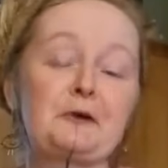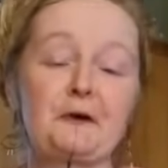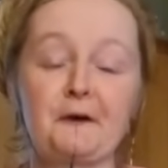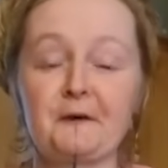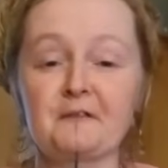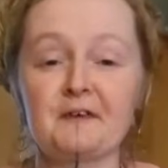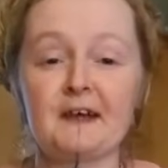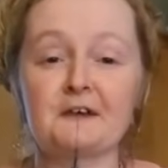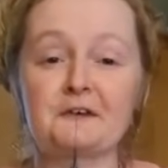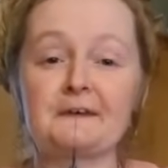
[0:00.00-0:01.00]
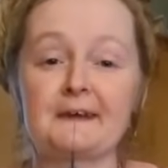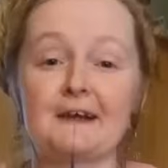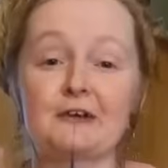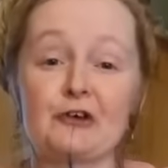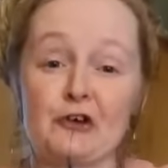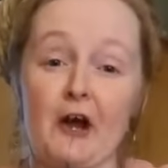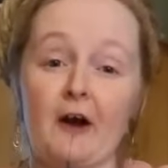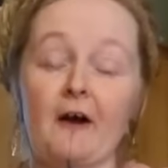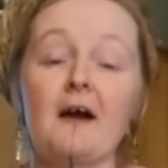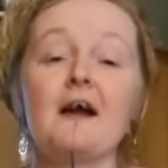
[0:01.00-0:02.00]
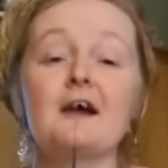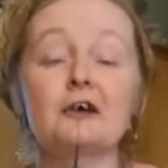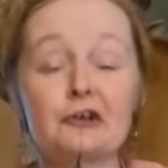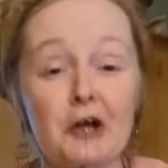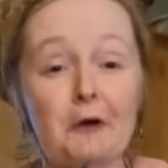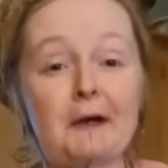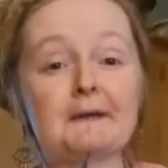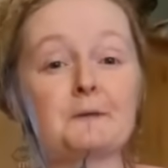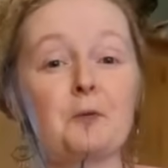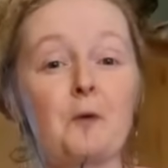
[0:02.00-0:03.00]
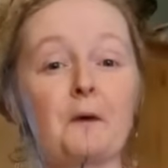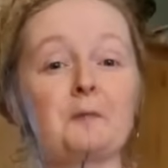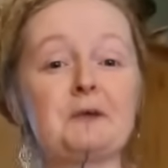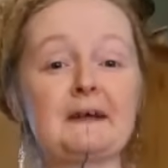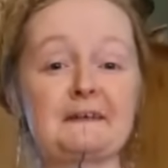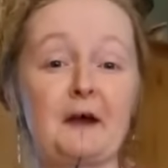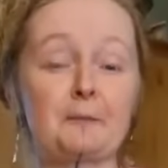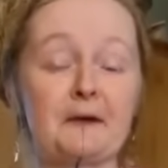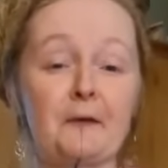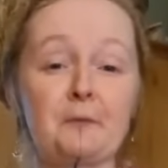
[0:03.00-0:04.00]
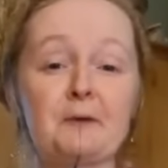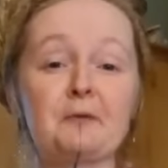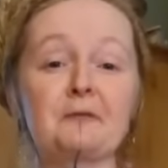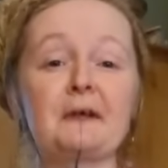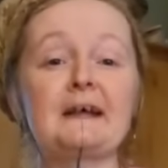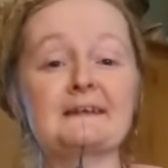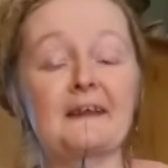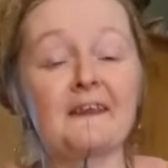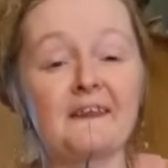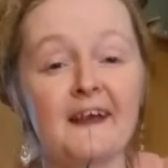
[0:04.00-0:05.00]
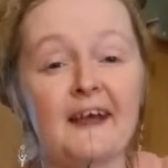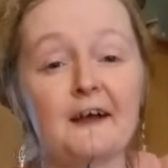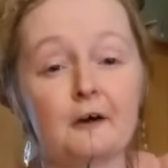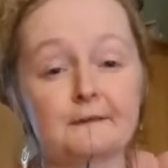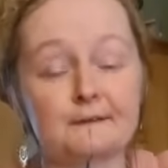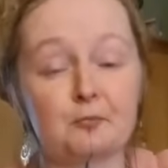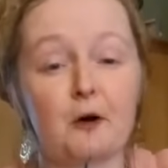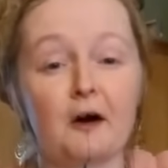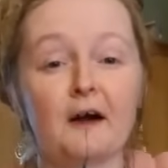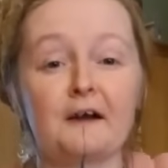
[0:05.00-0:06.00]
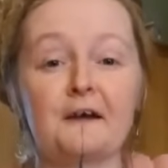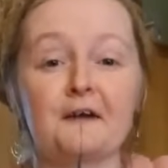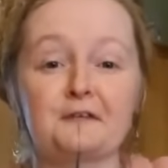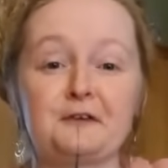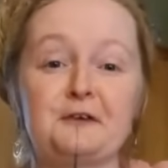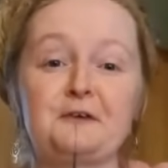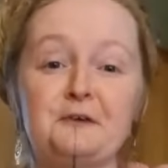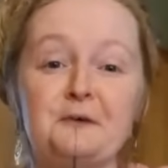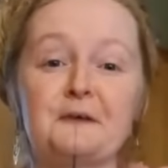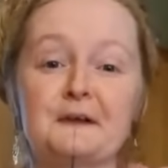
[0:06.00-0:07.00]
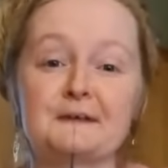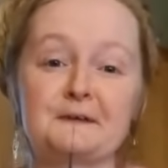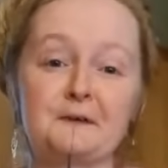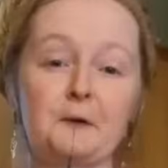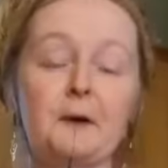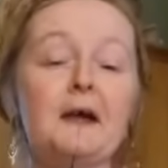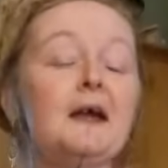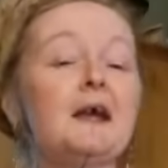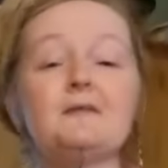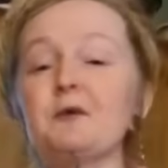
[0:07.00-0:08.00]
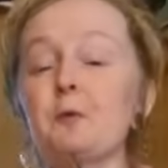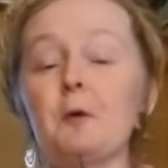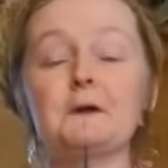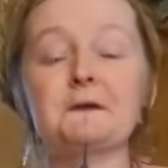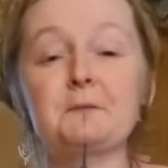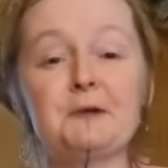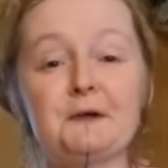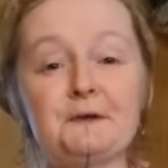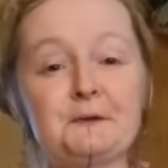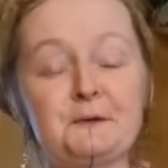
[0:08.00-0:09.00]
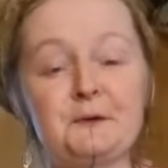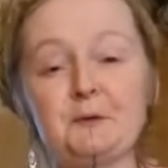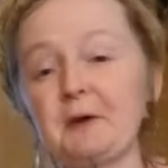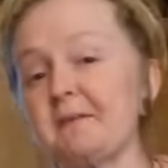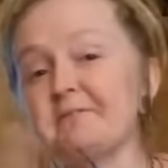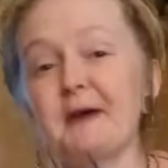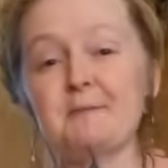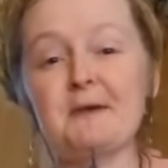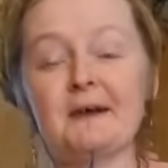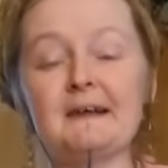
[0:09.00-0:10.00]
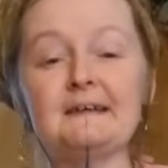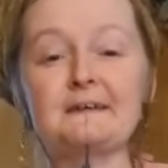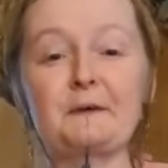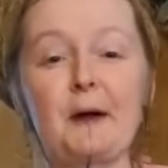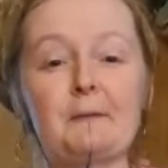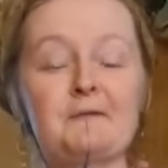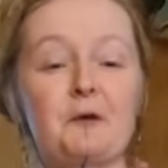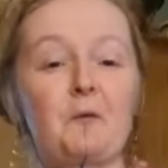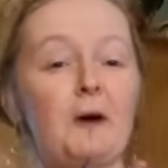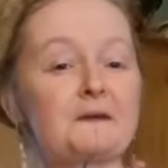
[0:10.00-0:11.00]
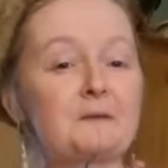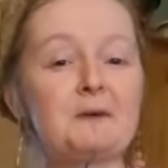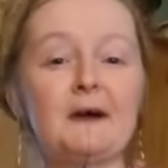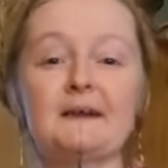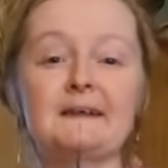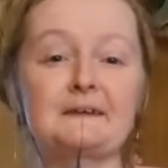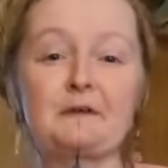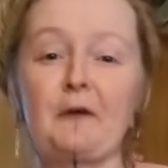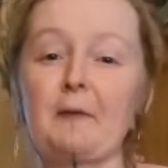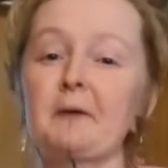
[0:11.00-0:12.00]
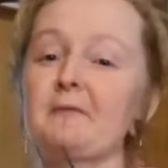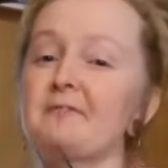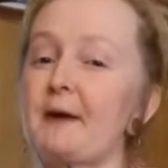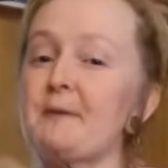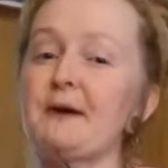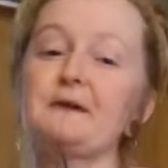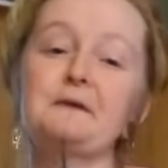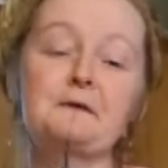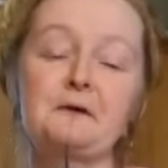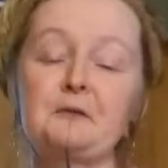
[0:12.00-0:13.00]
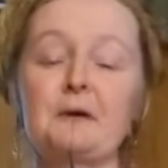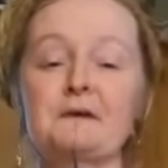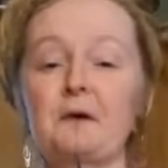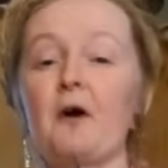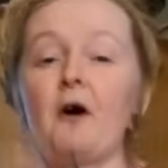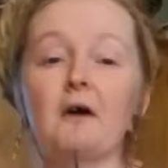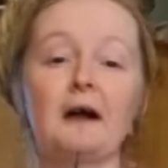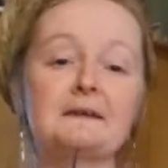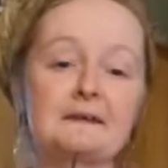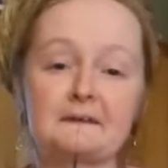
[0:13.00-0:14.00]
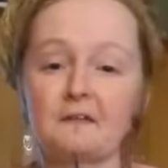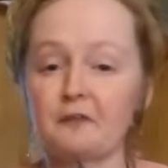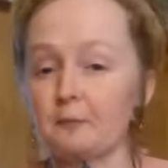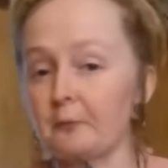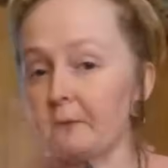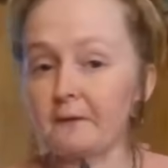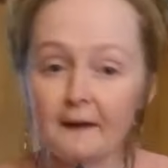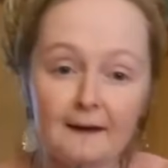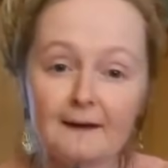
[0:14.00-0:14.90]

turn on notifications, and share. Sharing is important because it helps other people realize that they are smart enough to do this too. If you're watching me on YouTube, come find me on Instagram. If you're watching me on Instagram, come find me on YouTube. I share all kinds of stuff on both